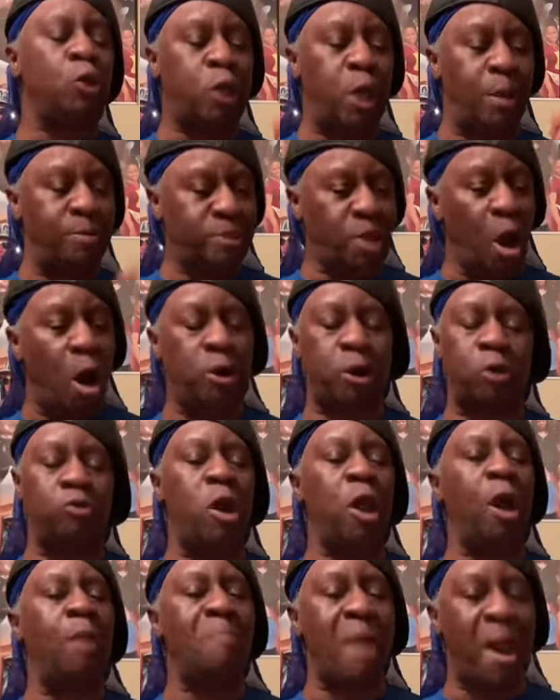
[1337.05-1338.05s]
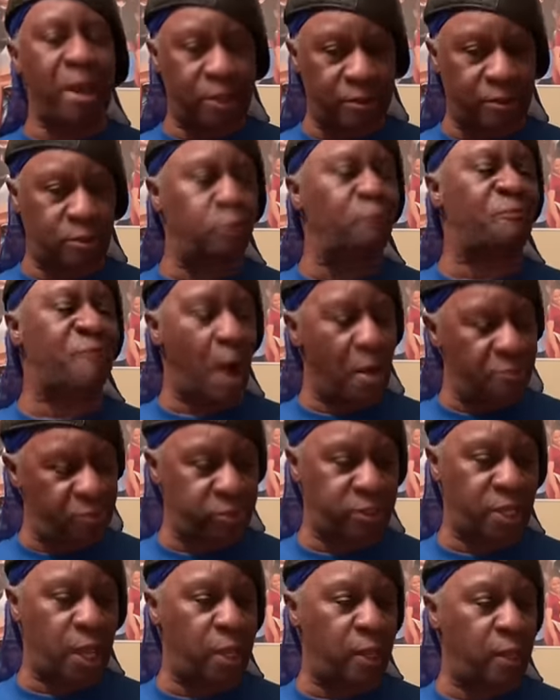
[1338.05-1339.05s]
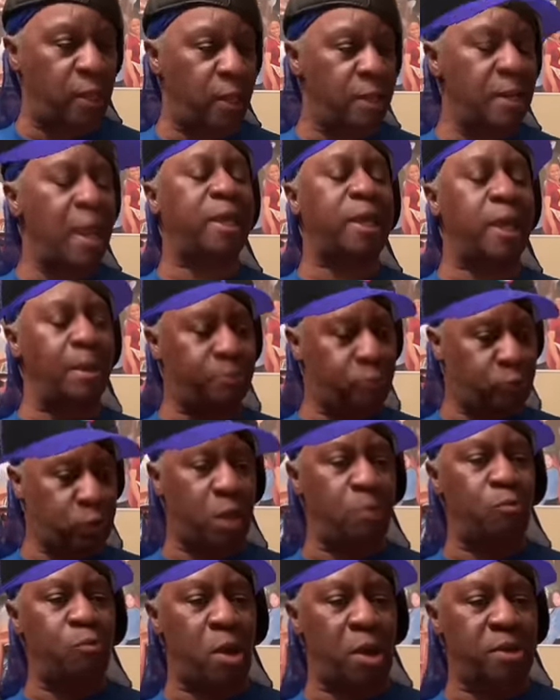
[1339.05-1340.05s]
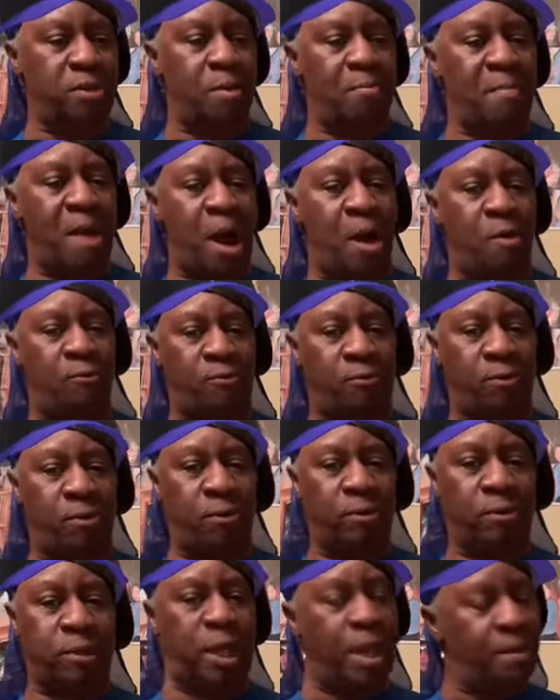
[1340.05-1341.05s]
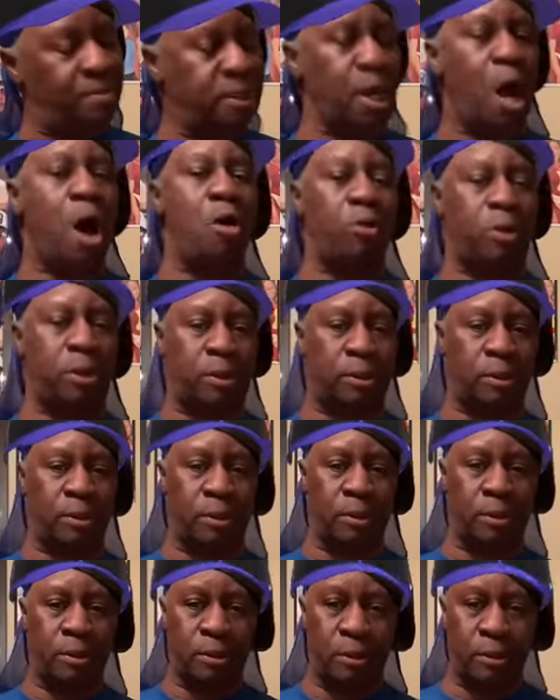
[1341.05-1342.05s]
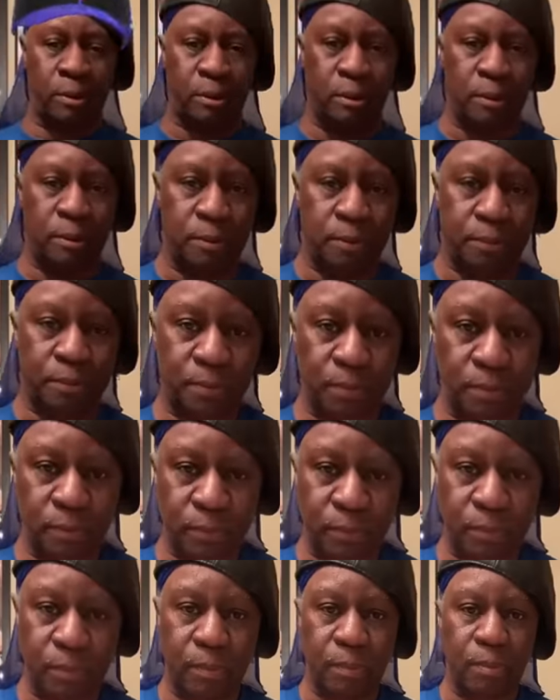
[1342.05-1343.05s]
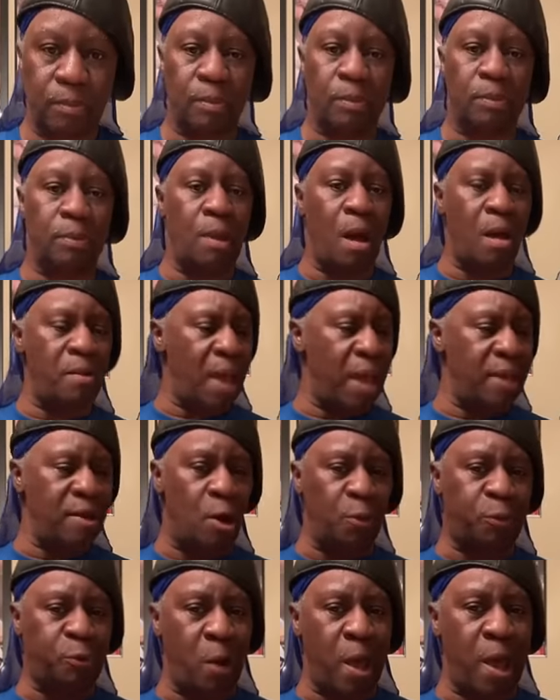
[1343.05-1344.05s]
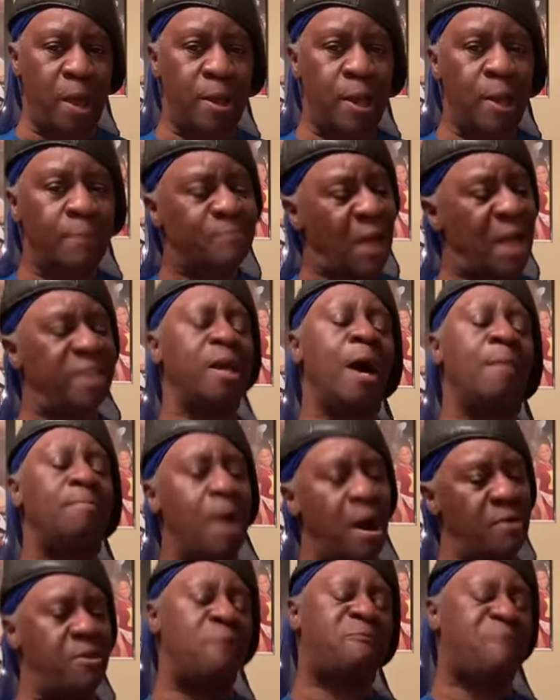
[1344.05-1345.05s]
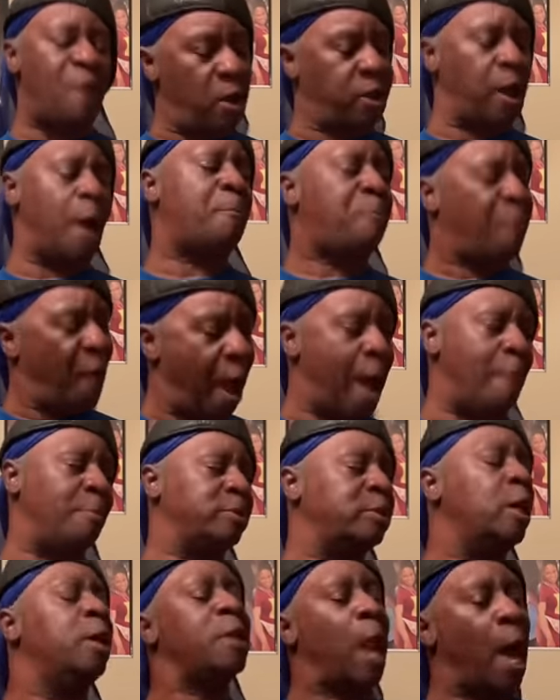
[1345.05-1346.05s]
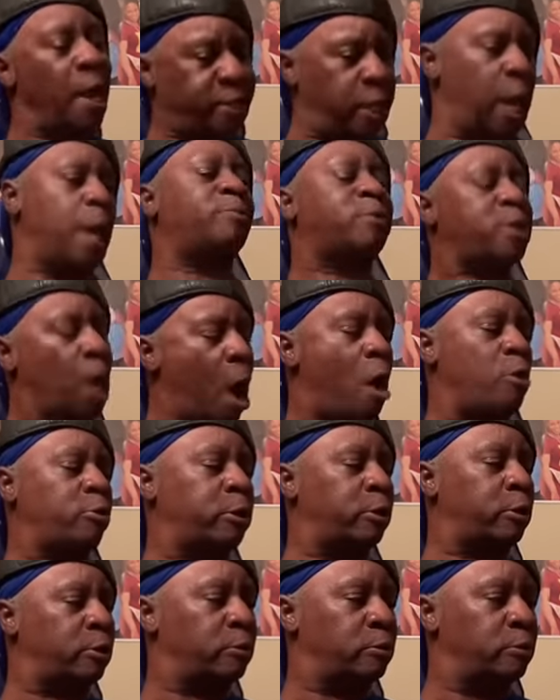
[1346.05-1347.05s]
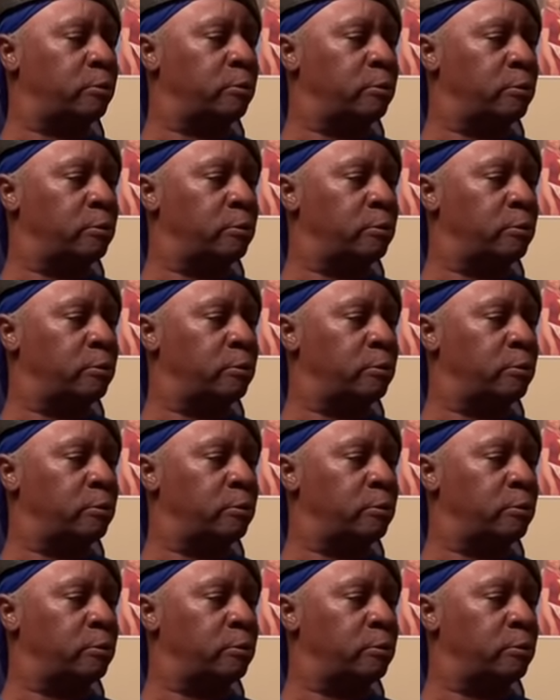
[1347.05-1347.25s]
You keep talking. You ain't gonna make it to Father's Day. Now keep keep running your mouth. Keep talking. Is that a threat? No, that ain't no threat. That's a motherfucking promise. Now keep talking.